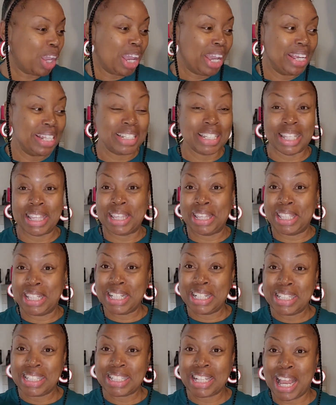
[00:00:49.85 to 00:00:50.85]
is it
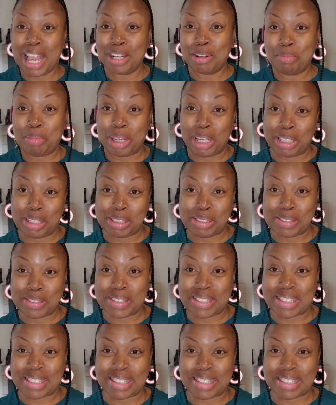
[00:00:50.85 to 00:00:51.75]
these kind of pillows?